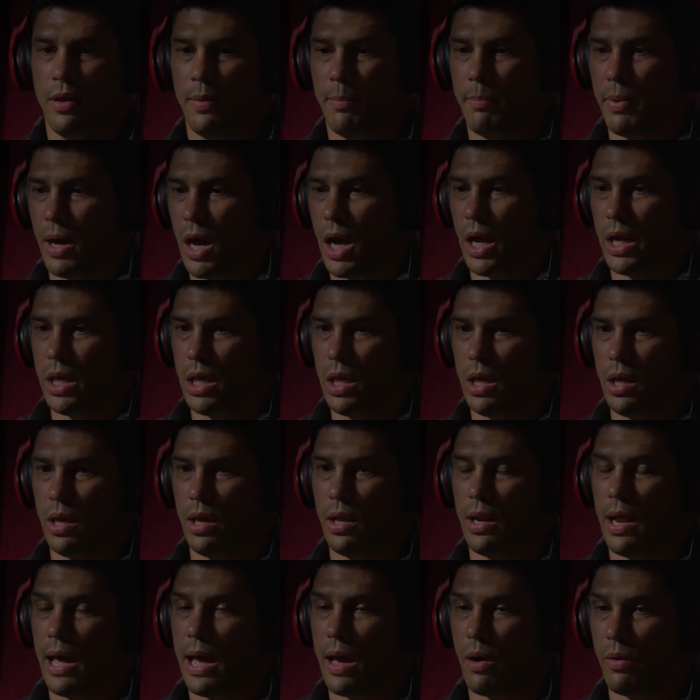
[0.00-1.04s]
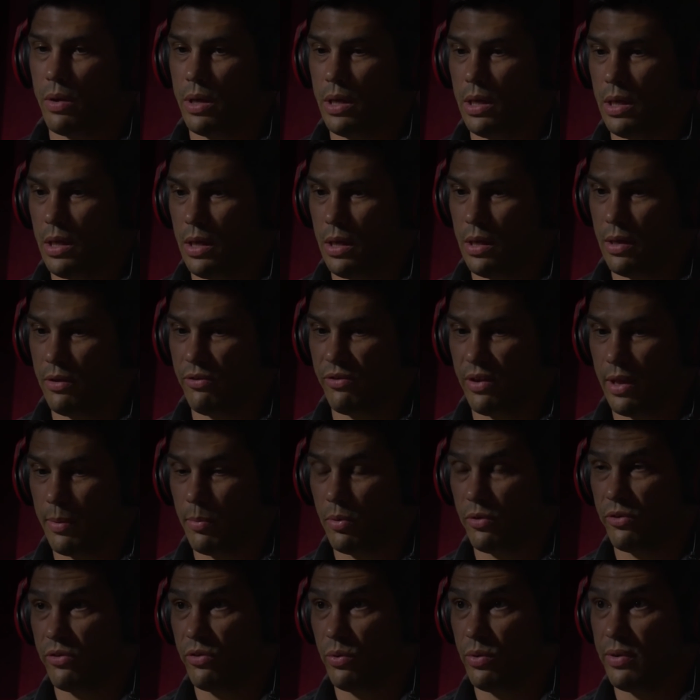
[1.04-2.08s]
body and how he is
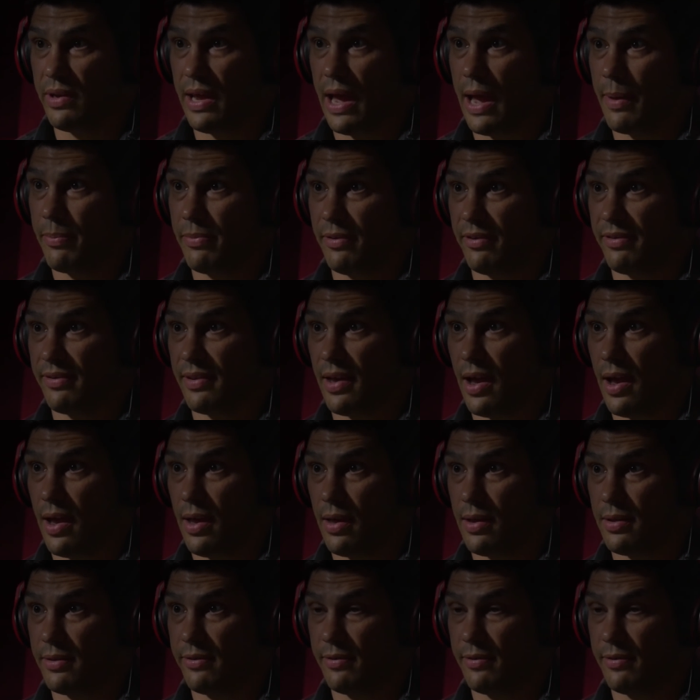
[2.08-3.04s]
able to adapt a style